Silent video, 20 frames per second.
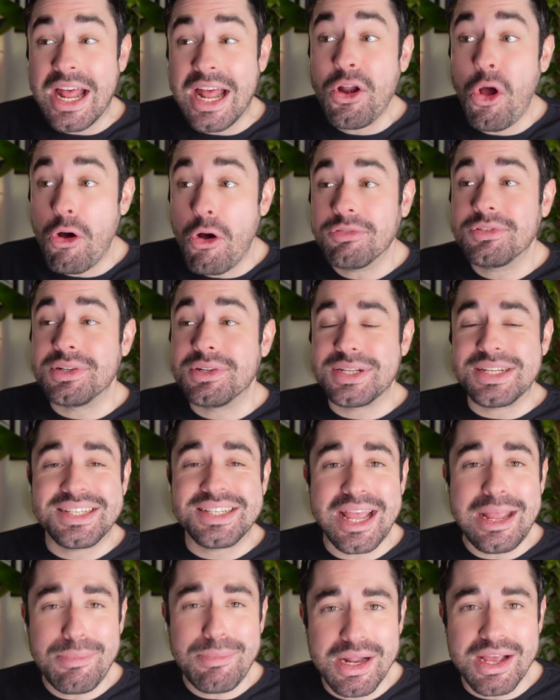and often
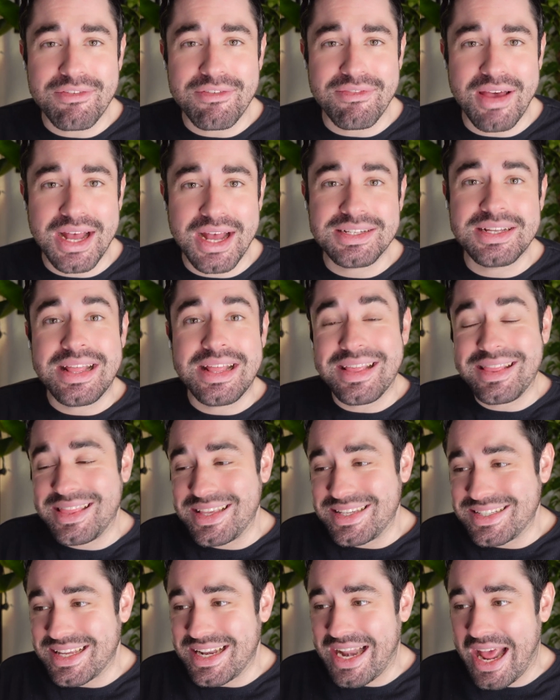disabling effect that
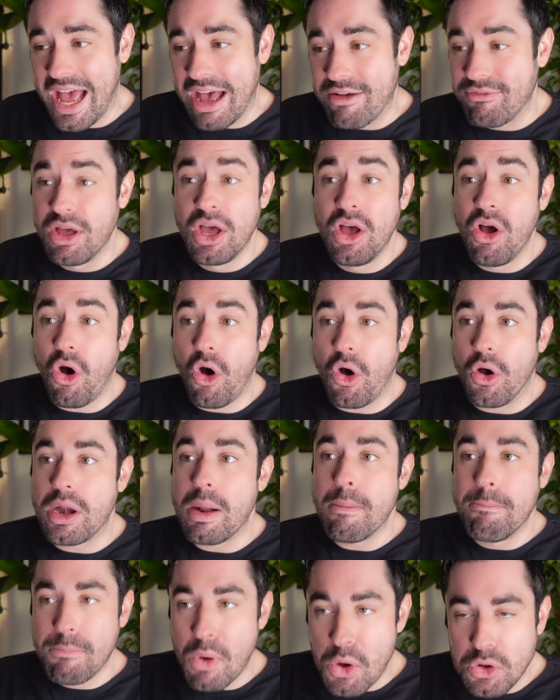this can have on
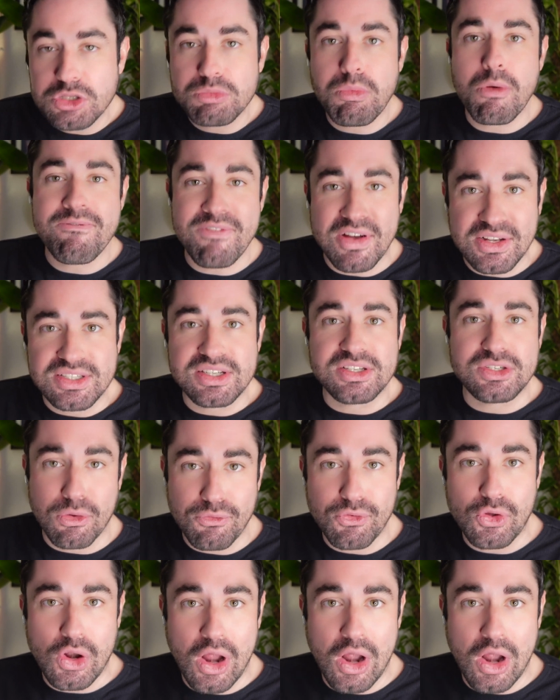multiple facets of your